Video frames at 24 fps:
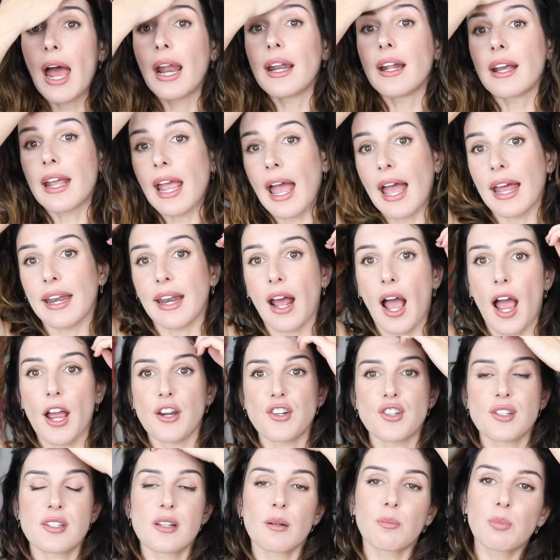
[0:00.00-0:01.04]
And again, I
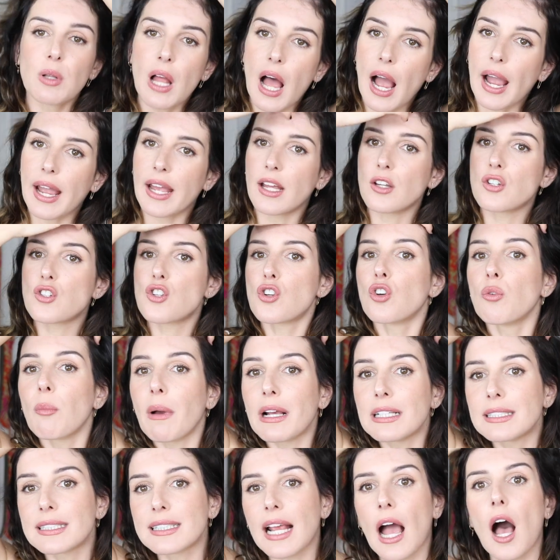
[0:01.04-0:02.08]
just apply it to
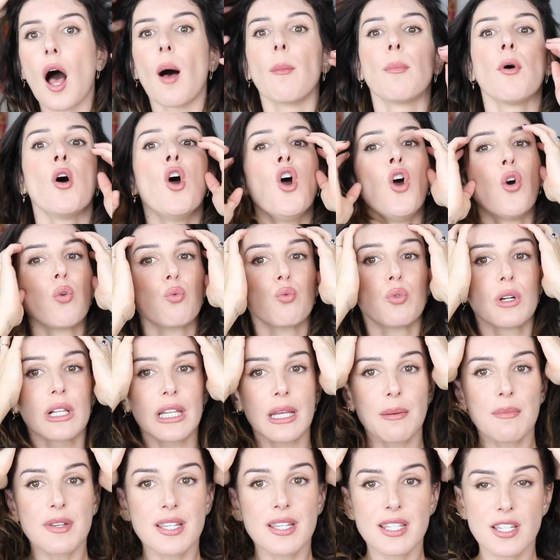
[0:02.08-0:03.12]
my scalp,
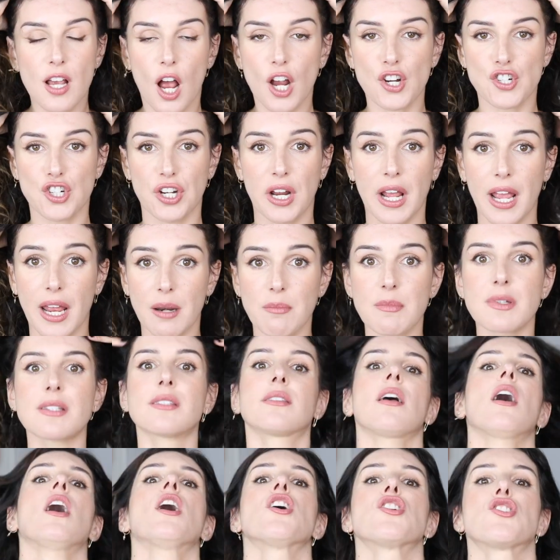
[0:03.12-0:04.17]
really massage it in.
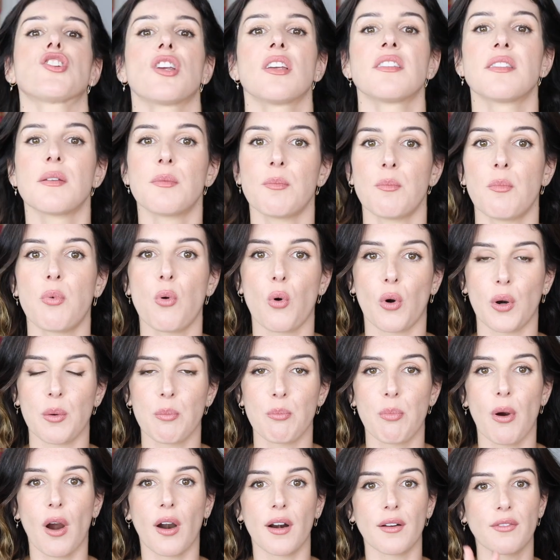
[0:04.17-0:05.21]
Massage is an
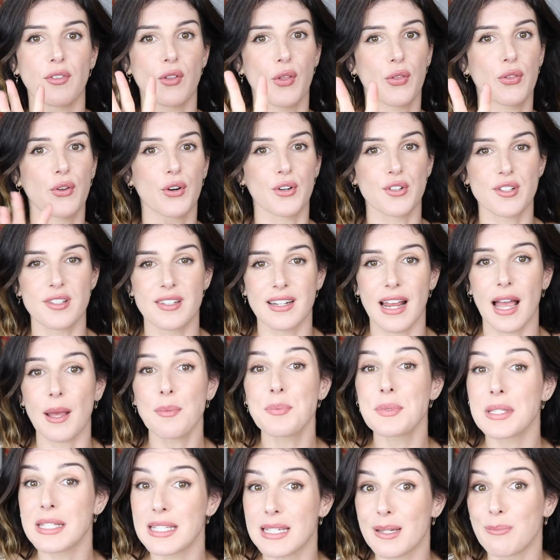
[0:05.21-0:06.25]
important part of the third step,
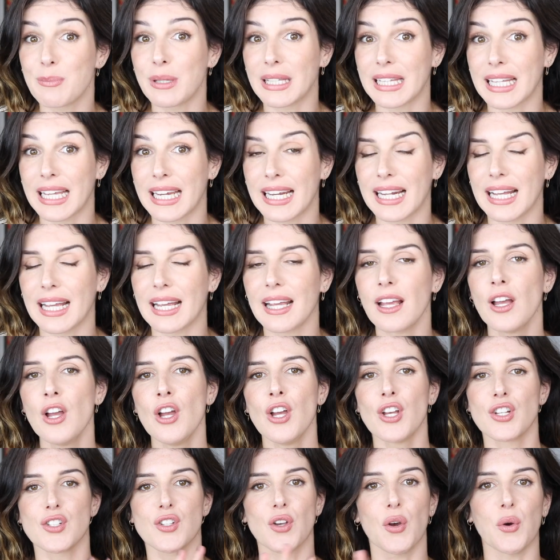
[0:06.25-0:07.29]
stimulating.
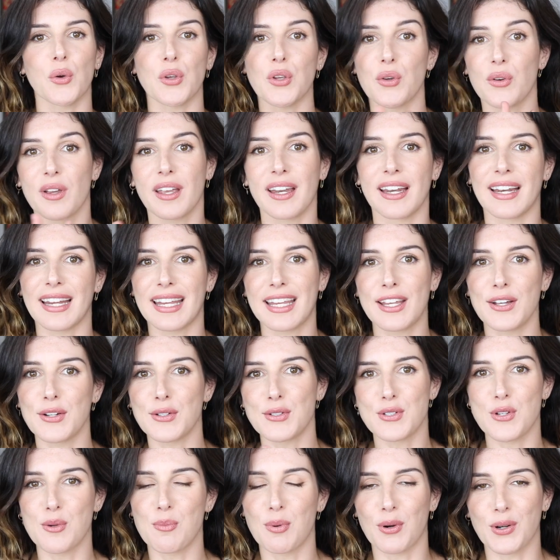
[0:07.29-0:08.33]
So you can kill
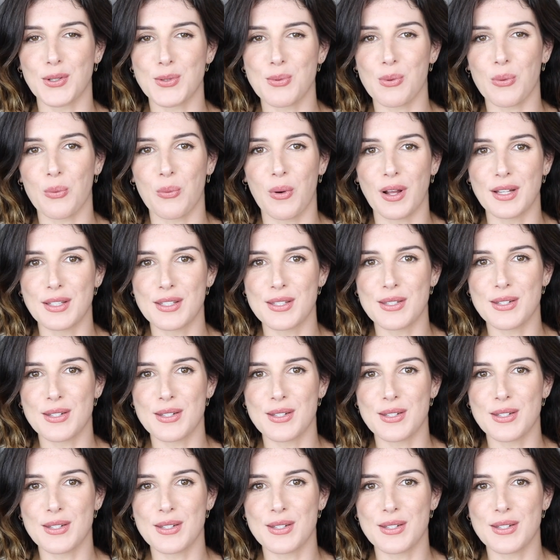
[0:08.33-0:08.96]
two birds with one